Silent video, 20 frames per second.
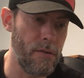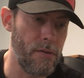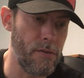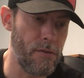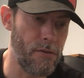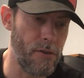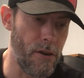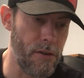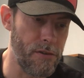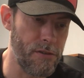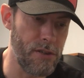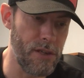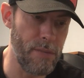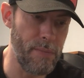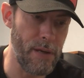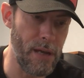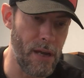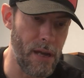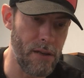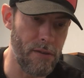Charge
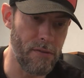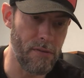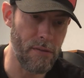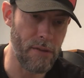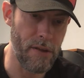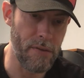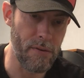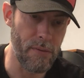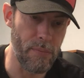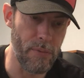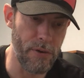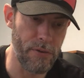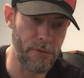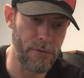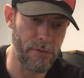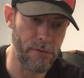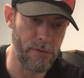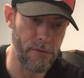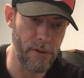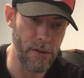GBH, Leather
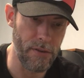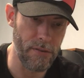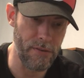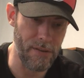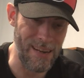Bristle Studs,